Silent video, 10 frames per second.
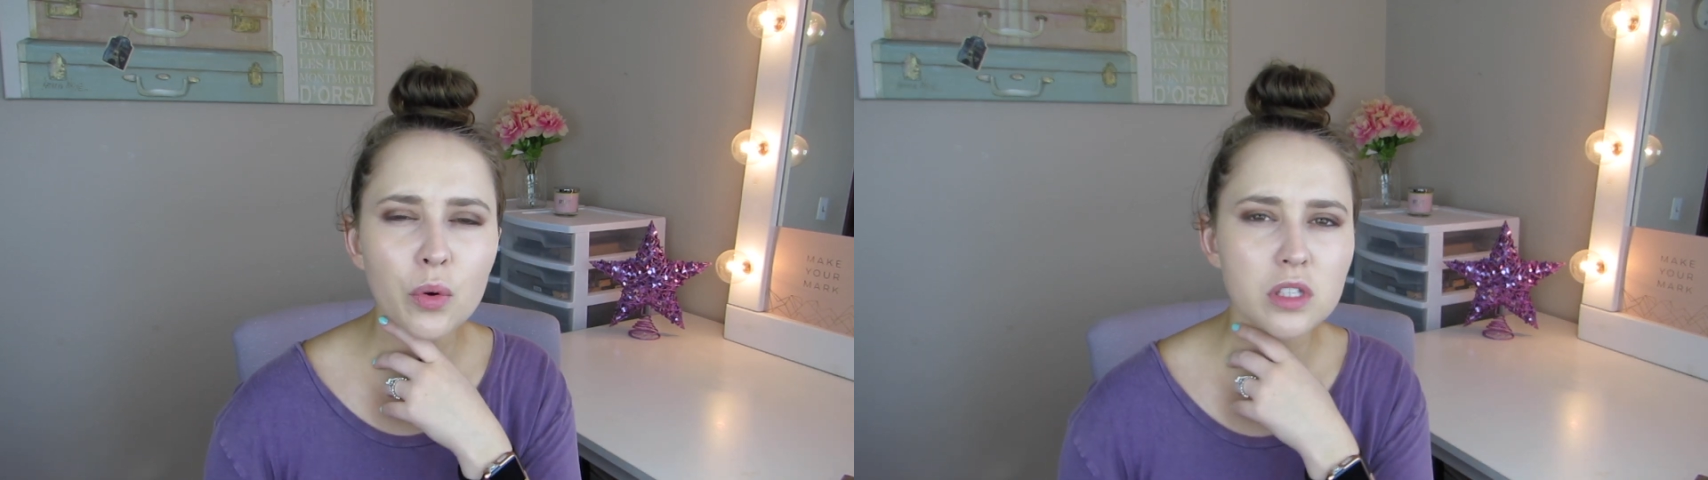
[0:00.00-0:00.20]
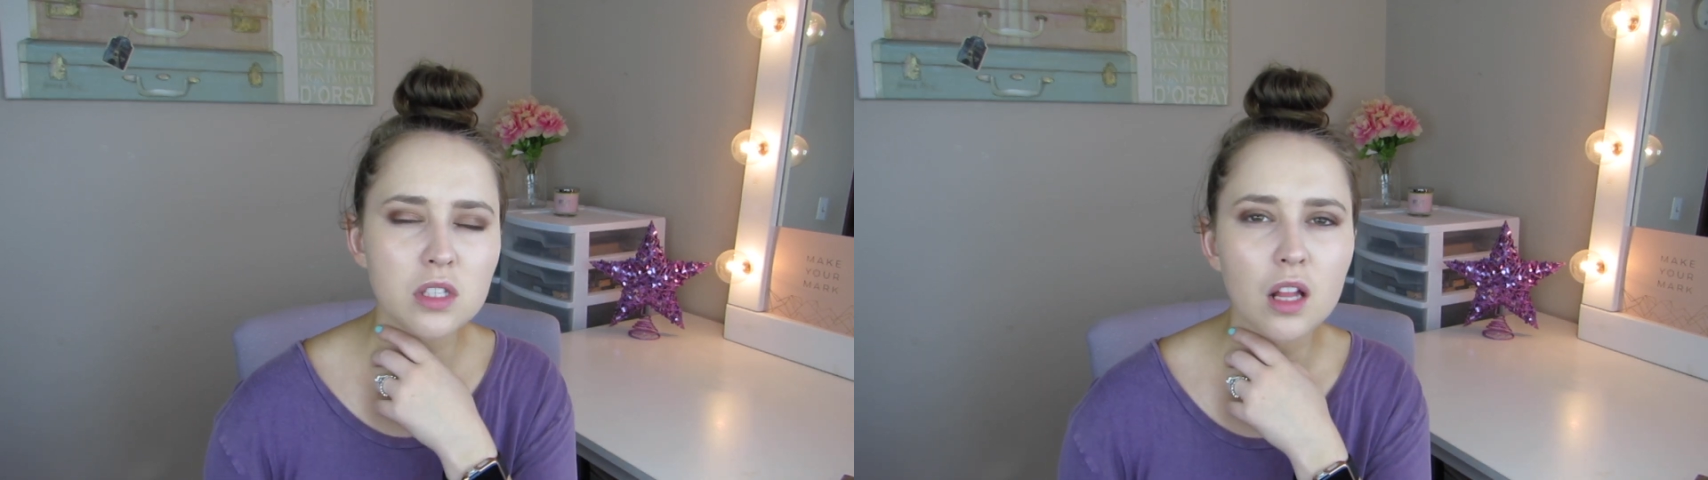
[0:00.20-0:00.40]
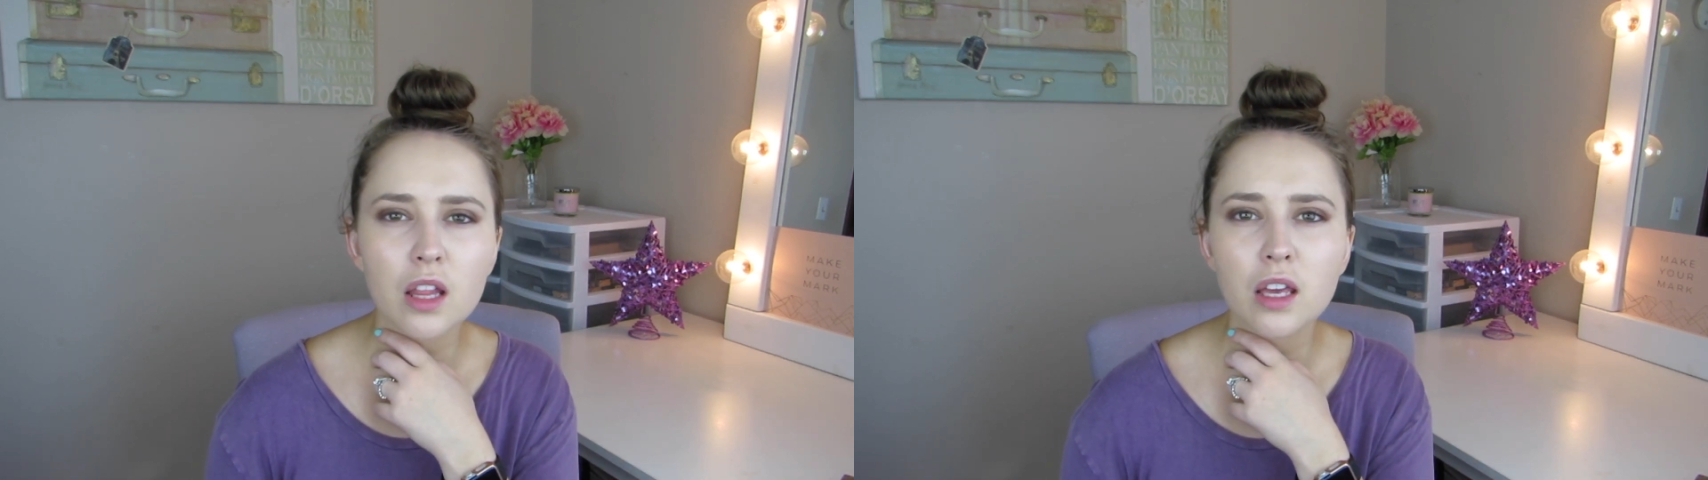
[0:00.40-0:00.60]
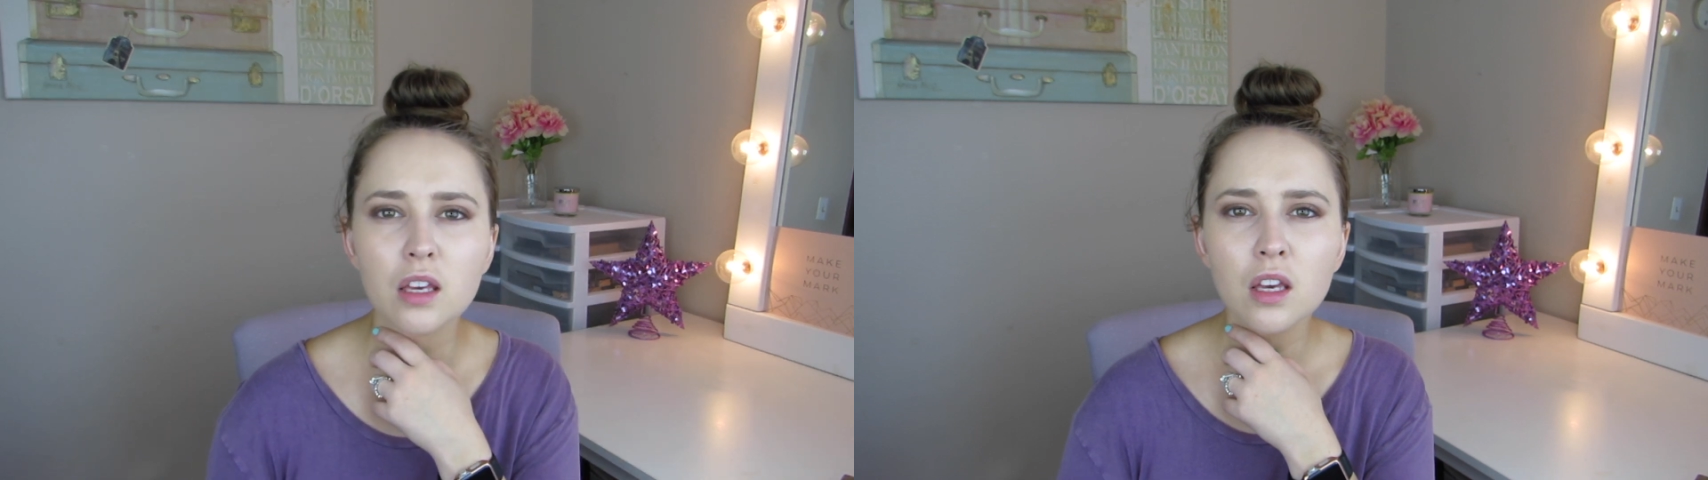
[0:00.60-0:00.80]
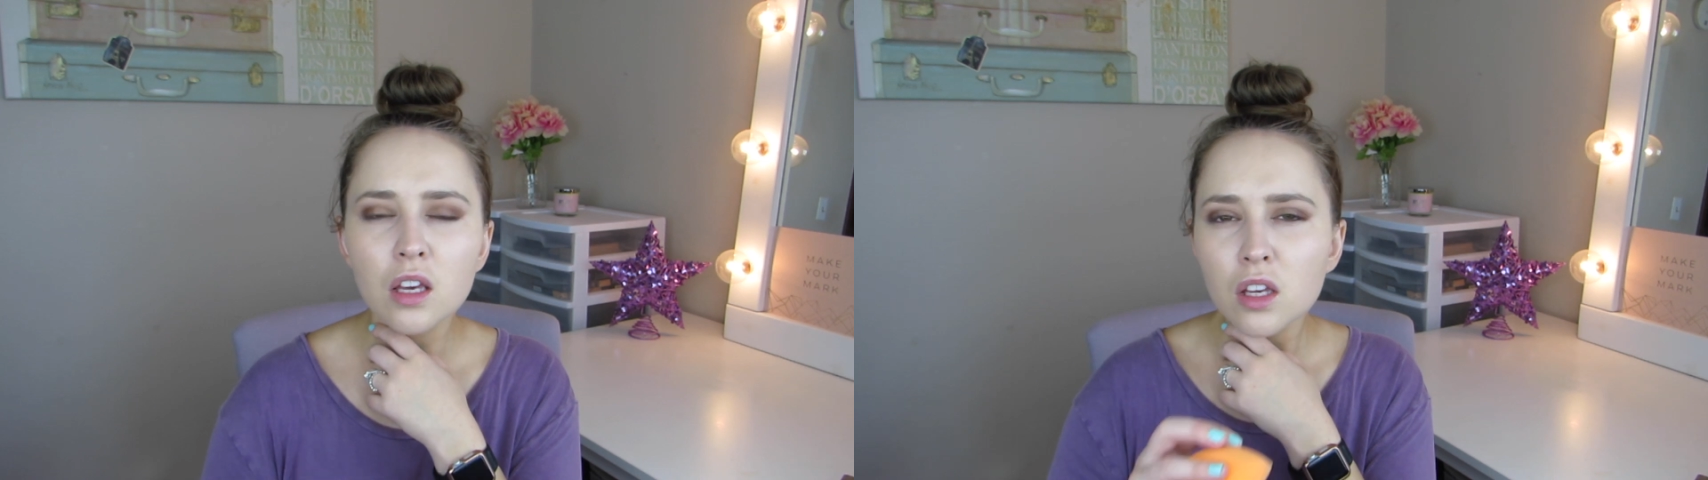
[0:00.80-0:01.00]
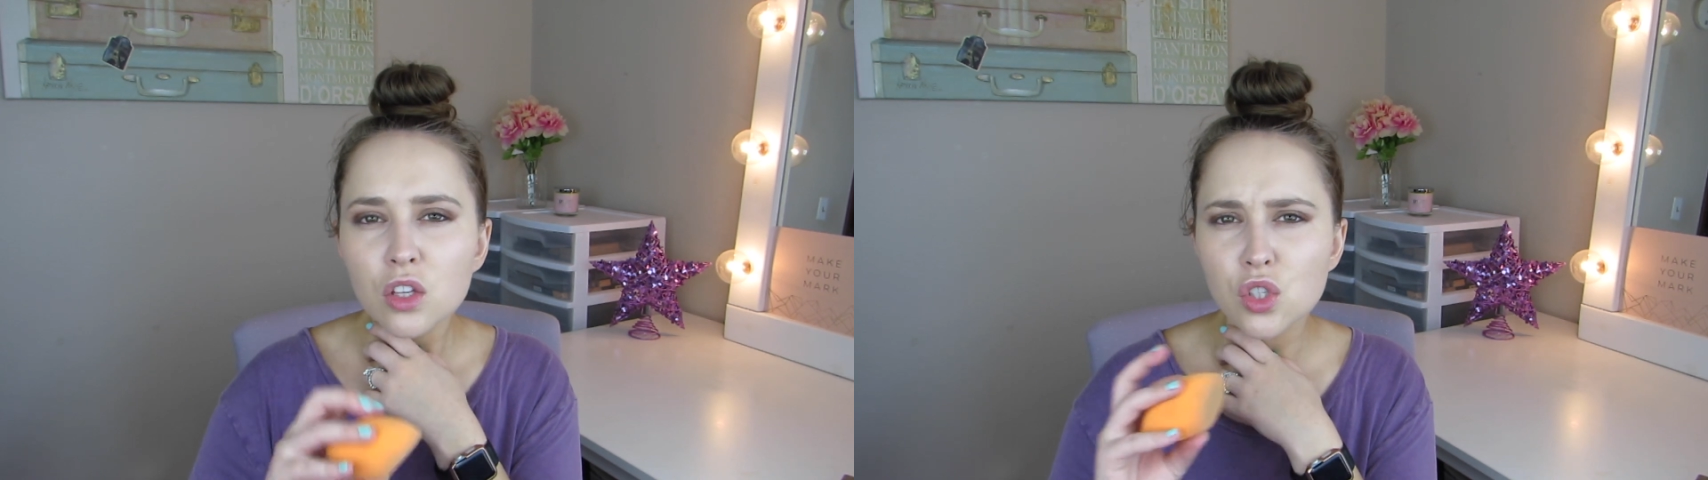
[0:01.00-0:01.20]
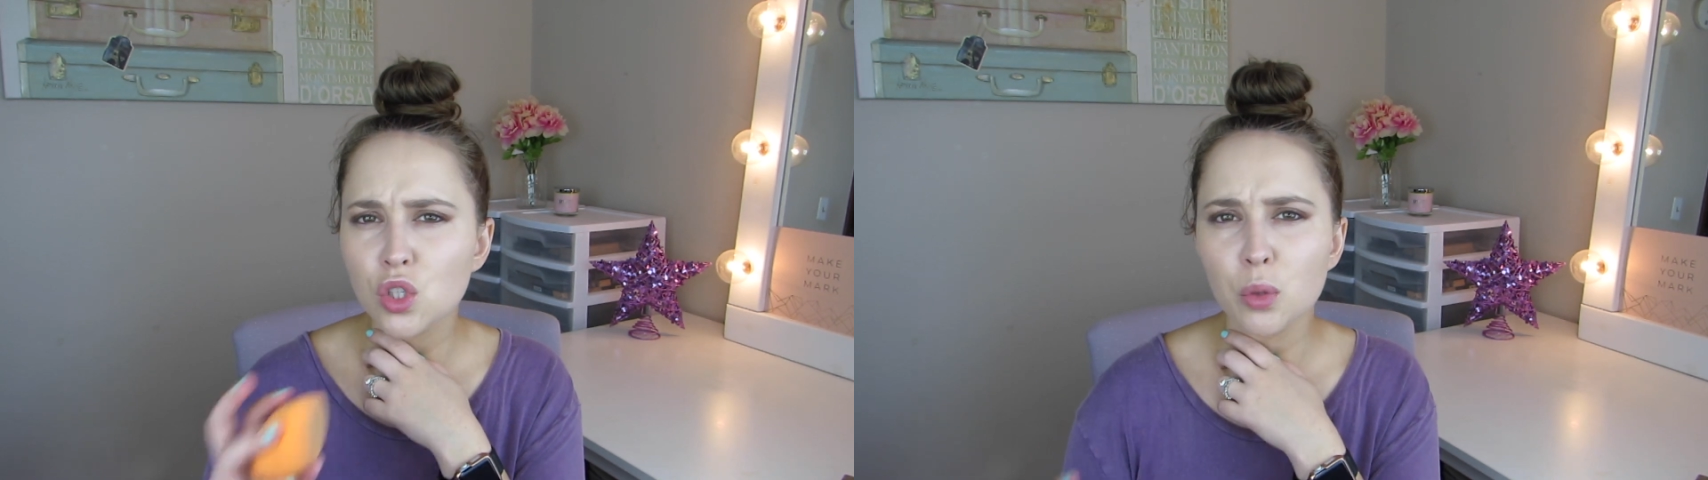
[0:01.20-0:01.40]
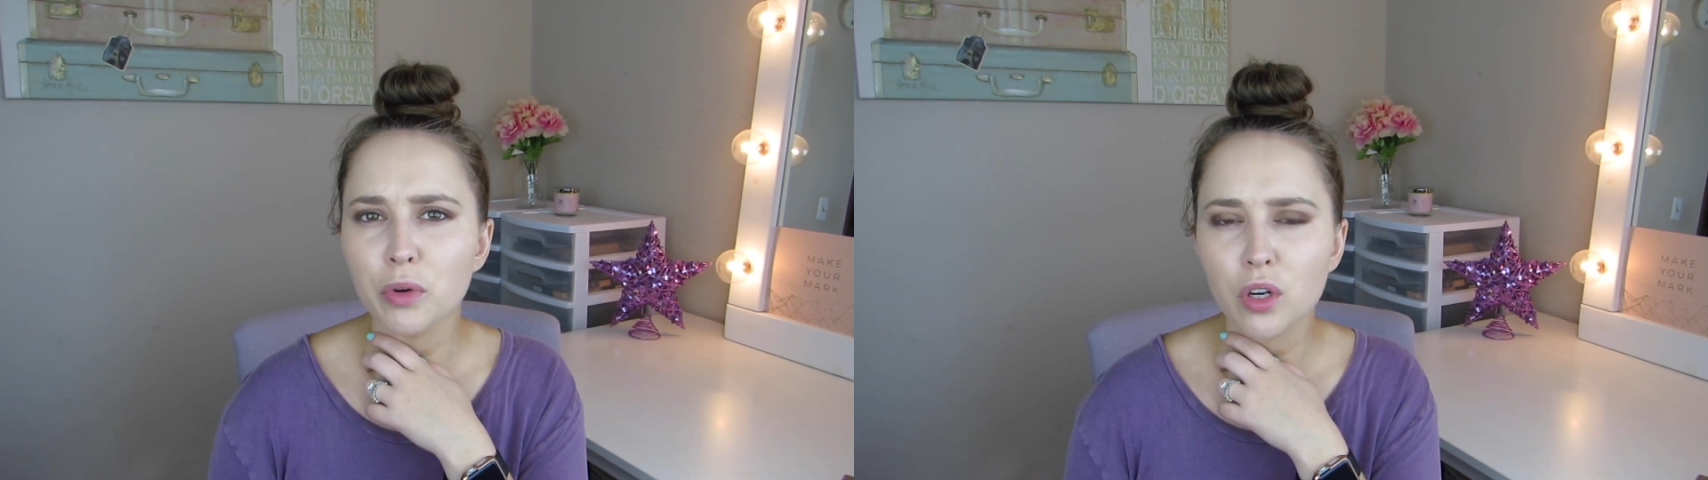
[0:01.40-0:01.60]
It's not like
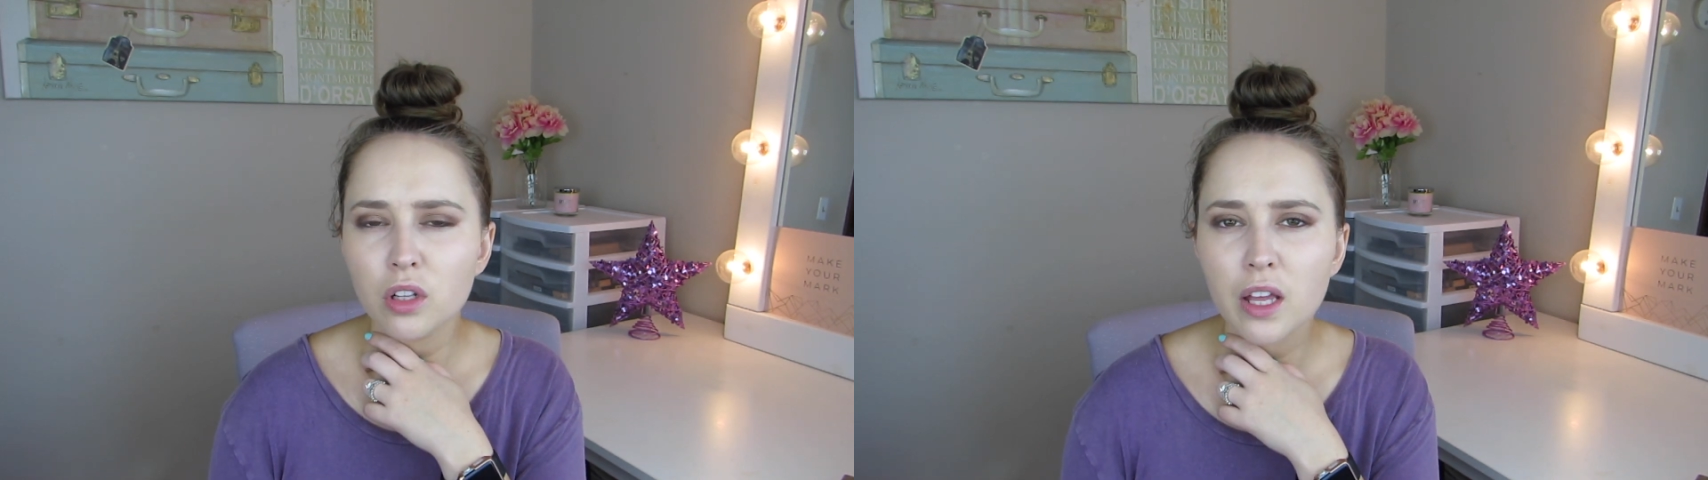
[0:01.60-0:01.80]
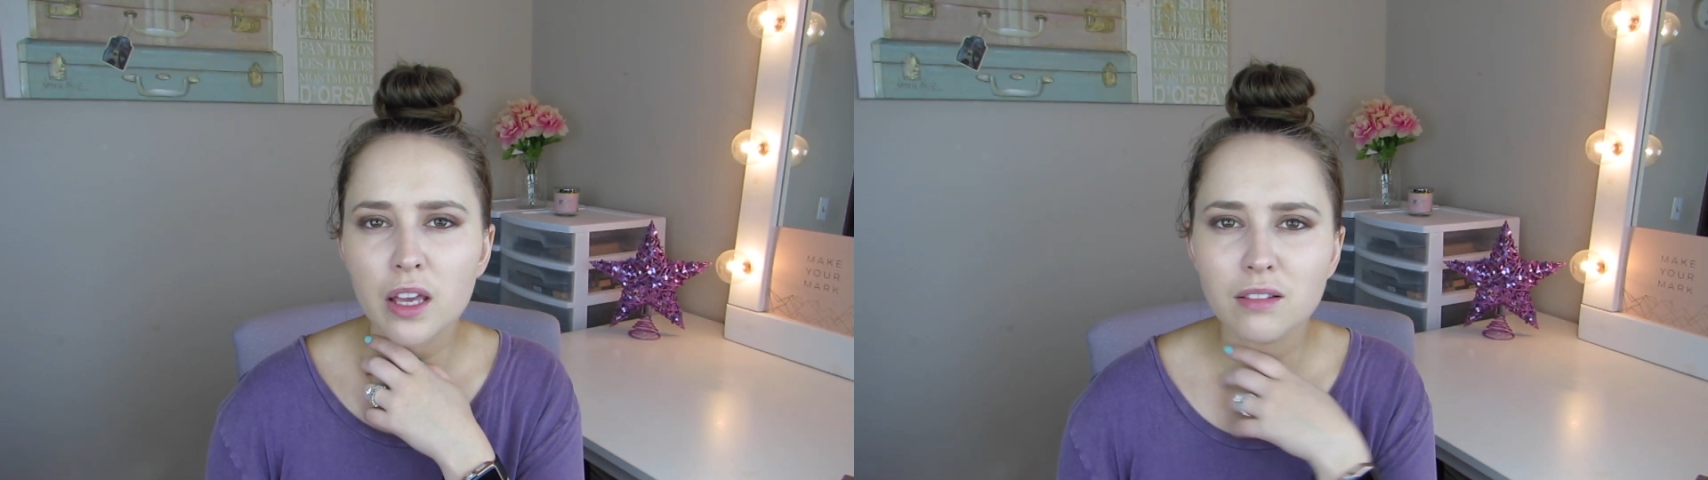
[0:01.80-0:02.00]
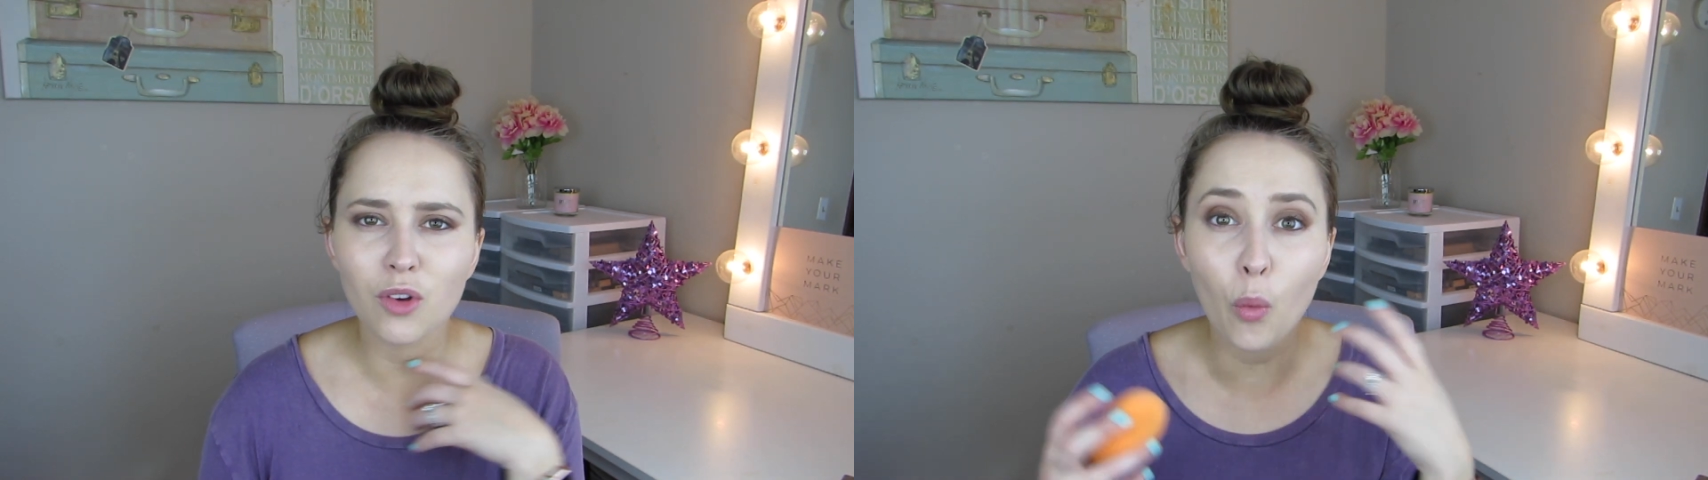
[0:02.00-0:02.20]
super like